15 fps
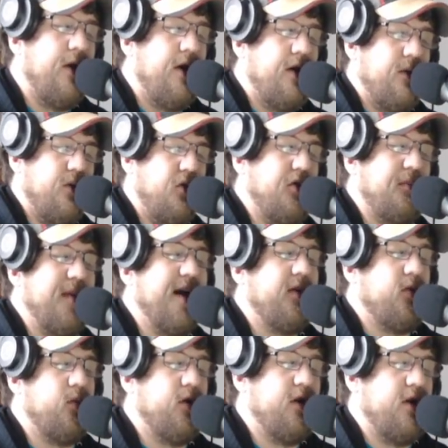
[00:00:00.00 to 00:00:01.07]
we'll look back
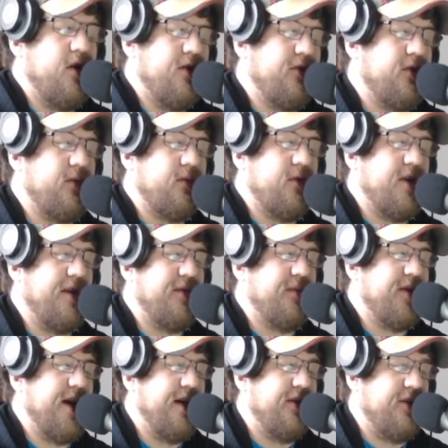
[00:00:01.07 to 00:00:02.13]
3 years and take some
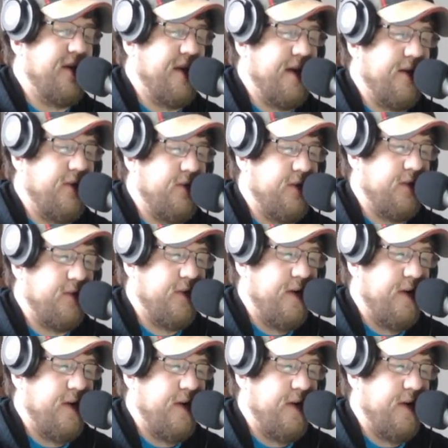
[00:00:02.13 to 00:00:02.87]
dynasty analysis.